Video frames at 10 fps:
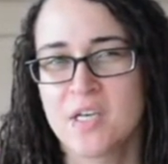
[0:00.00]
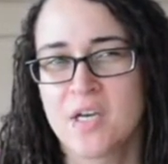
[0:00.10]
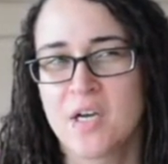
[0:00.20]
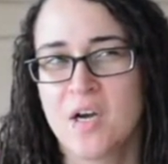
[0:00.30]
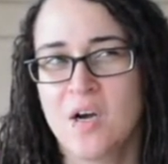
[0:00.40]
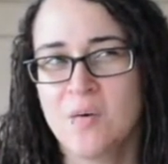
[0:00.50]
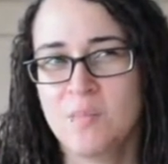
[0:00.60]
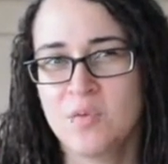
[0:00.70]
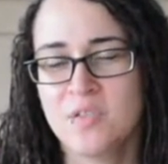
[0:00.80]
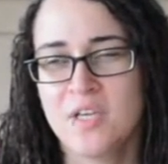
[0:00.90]
a
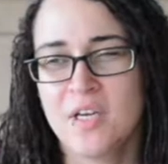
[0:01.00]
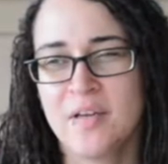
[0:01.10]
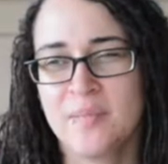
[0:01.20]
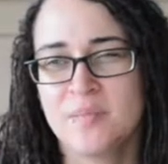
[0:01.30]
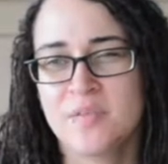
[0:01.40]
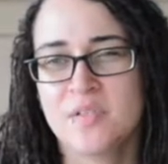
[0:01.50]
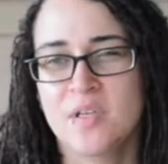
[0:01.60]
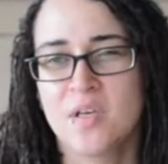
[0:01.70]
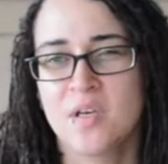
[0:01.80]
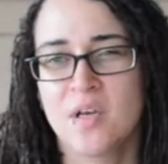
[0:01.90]
couple times
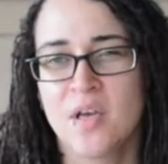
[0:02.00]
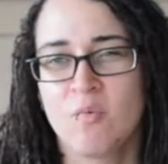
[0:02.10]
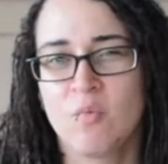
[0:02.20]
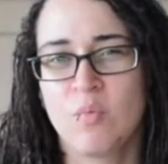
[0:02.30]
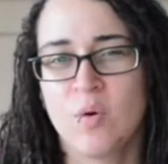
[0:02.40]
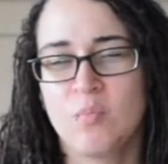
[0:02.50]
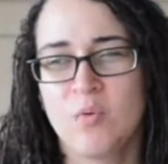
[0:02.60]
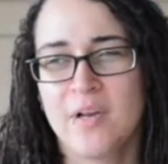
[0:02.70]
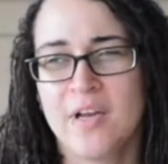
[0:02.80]
at one point,